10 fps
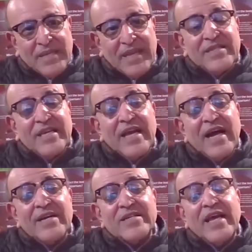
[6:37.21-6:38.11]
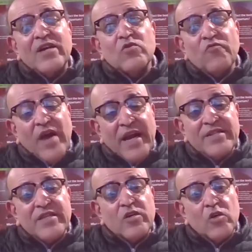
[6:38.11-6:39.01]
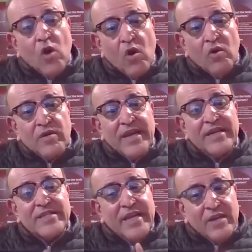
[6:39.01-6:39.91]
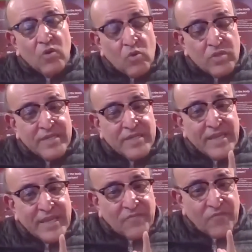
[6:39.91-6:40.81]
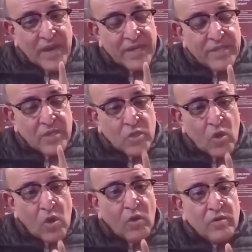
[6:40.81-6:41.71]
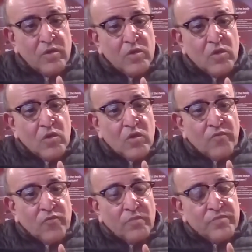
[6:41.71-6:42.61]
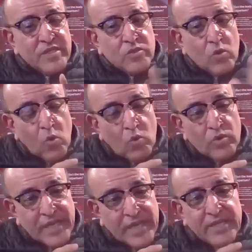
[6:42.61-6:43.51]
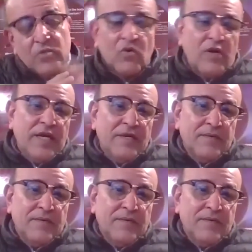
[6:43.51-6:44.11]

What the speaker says: and they are trying to find the cure. And they know that they can find the cure from this old text only